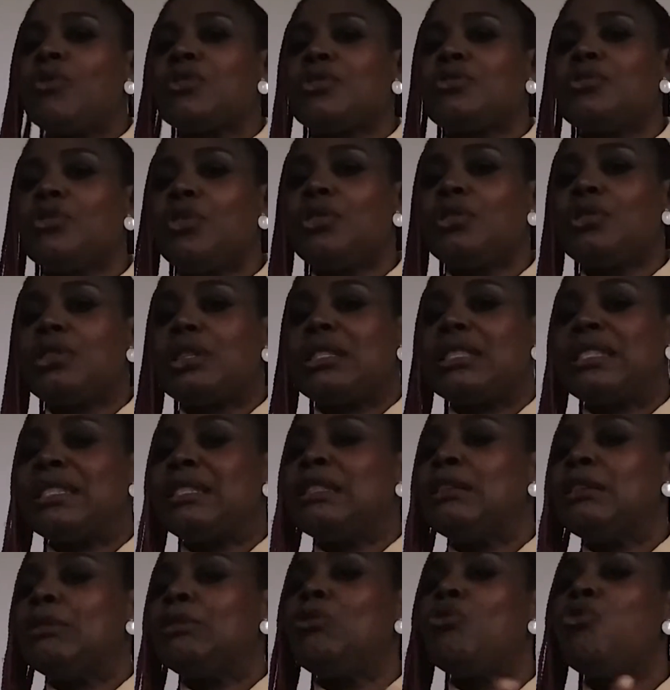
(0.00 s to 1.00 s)
was not
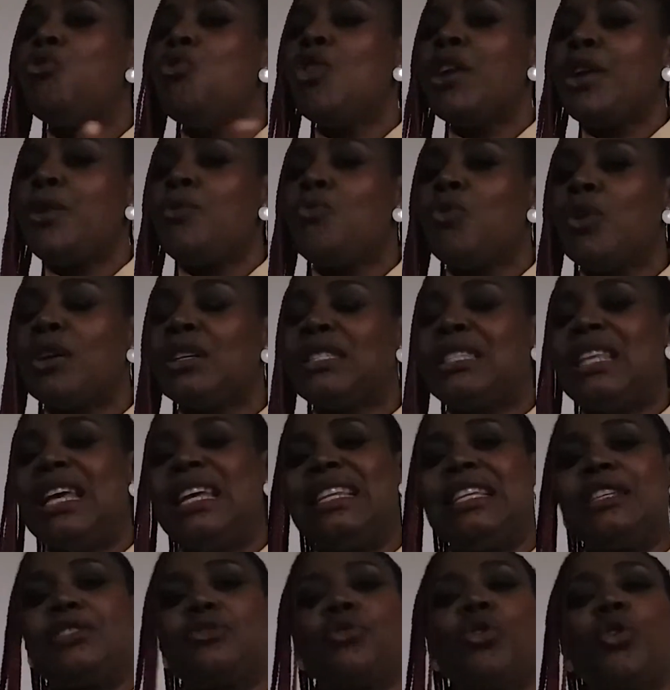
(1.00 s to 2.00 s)
who he was
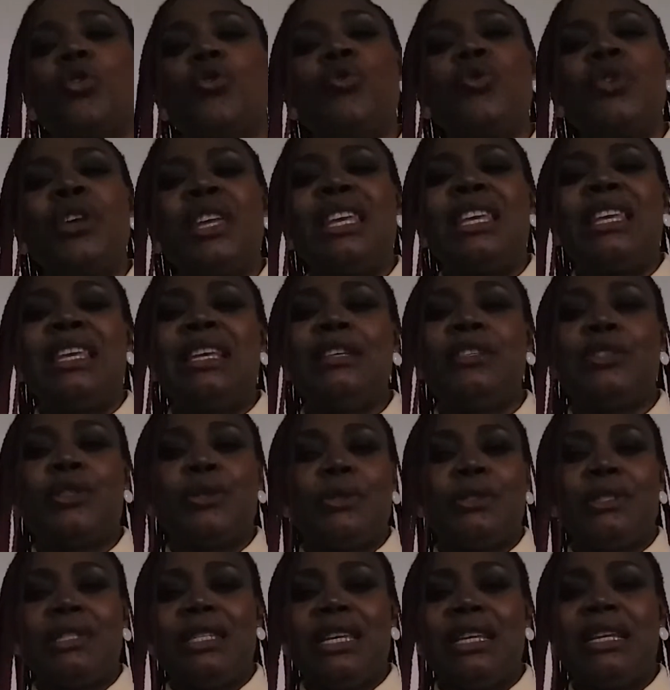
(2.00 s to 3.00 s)
then, is not who he is
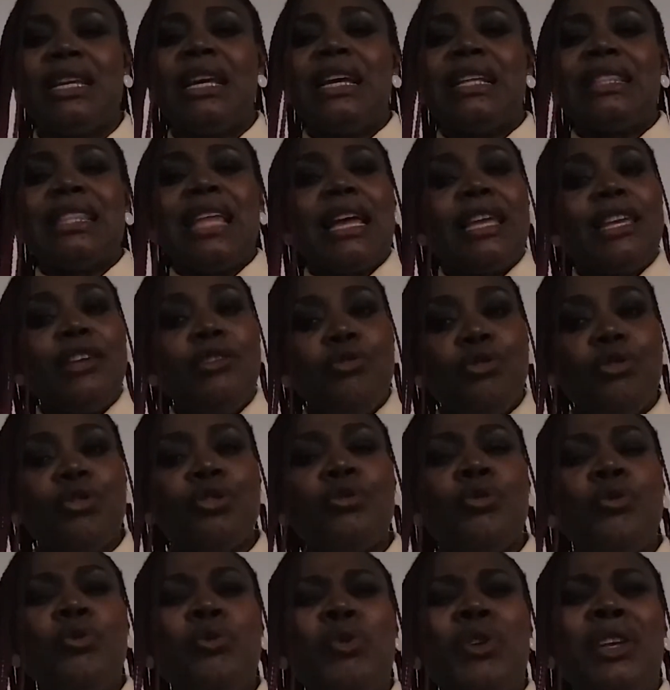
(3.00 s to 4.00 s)
today. That he
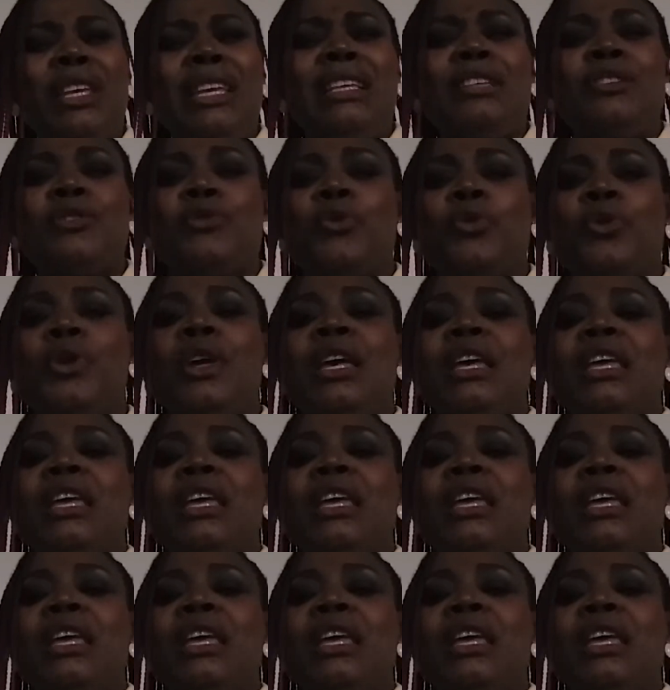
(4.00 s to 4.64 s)
knows who he is. So